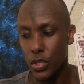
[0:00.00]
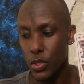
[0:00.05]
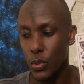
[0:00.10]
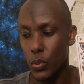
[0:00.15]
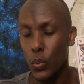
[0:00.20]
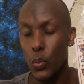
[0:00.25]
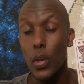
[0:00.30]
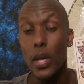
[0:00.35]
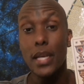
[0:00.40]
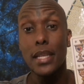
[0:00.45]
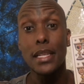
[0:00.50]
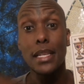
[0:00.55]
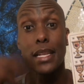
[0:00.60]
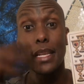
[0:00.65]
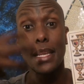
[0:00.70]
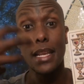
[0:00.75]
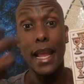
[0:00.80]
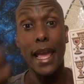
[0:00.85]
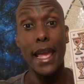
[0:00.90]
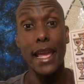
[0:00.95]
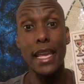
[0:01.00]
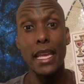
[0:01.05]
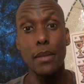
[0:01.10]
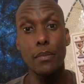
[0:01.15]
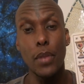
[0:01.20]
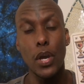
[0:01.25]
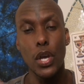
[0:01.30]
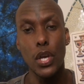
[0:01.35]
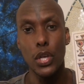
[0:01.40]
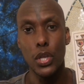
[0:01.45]
to
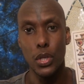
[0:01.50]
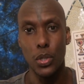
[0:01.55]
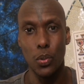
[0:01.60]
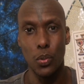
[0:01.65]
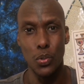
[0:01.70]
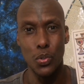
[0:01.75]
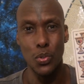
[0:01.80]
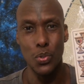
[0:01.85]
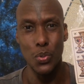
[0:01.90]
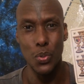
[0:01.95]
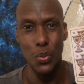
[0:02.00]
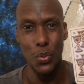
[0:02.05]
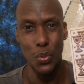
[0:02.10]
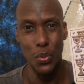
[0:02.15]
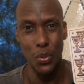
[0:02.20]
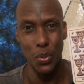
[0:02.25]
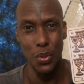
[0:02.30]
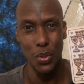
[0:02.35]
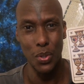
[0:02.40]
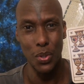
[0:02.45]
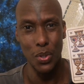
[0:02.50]
claim your truth,